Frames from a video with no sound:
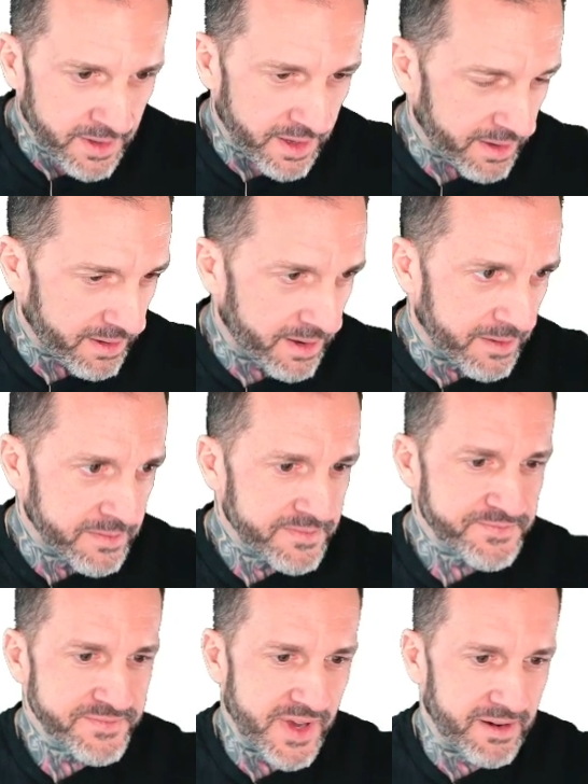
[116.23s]
I don't know.
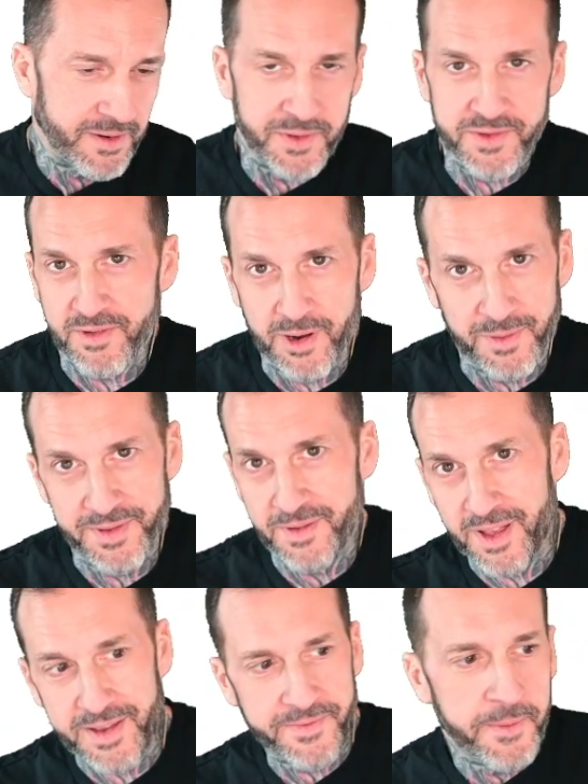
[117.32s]
I don't know what's wrong with your
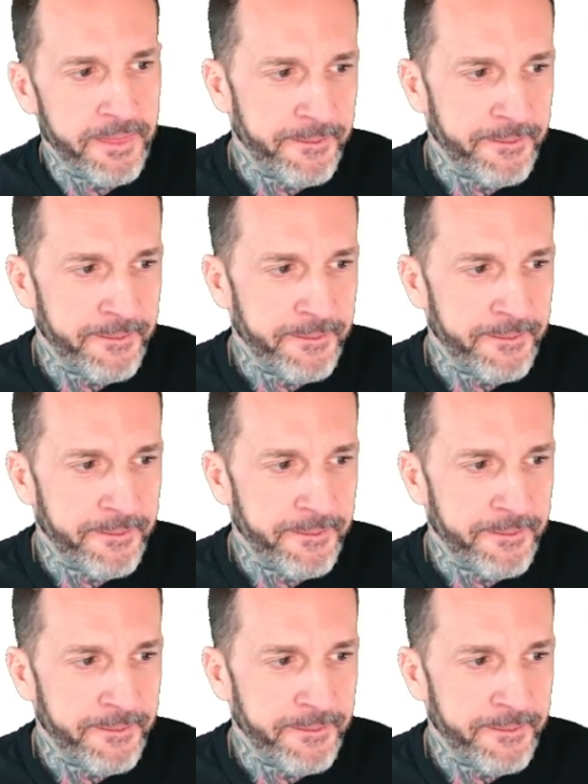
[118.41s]
life.